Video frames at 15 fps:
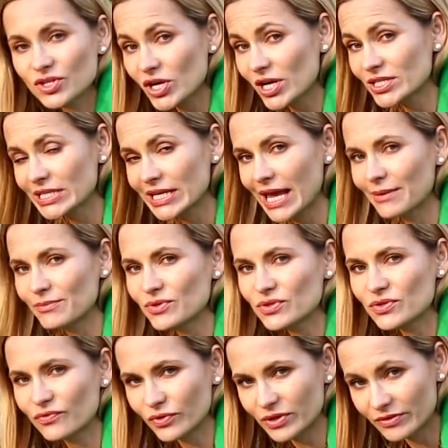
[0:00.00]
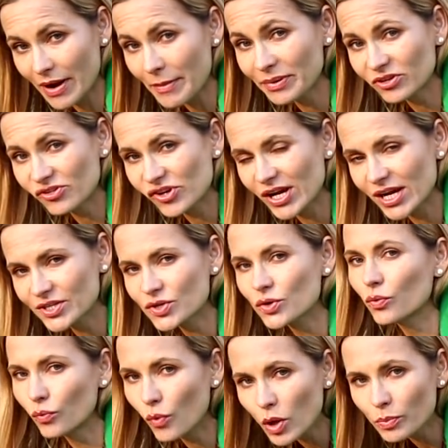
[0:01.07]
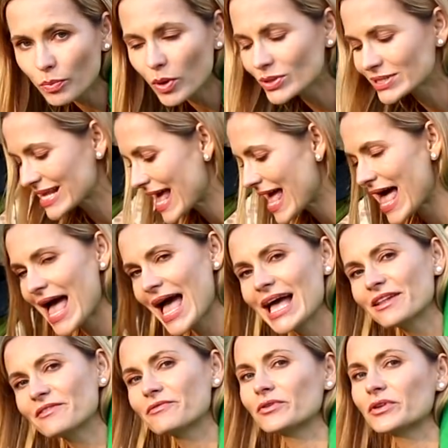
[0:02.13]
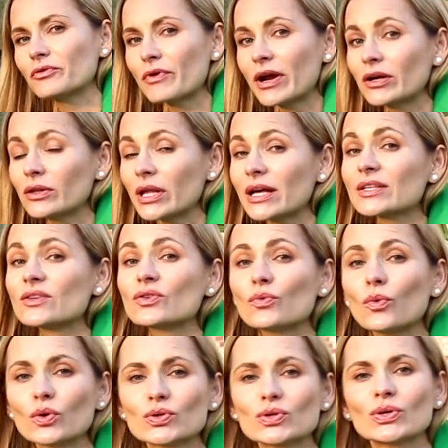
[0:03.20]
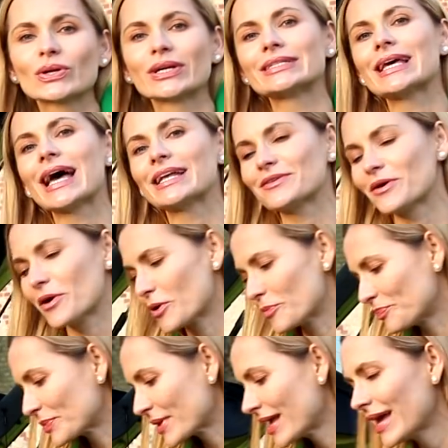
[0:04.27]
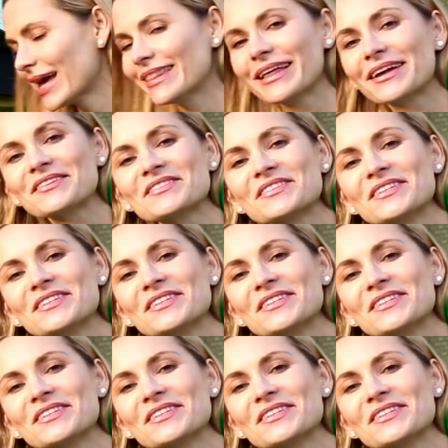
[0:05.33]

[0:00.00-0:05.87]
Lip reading: charging cables, for the rapid charger or wall box and for the regular wall socket at home. And that is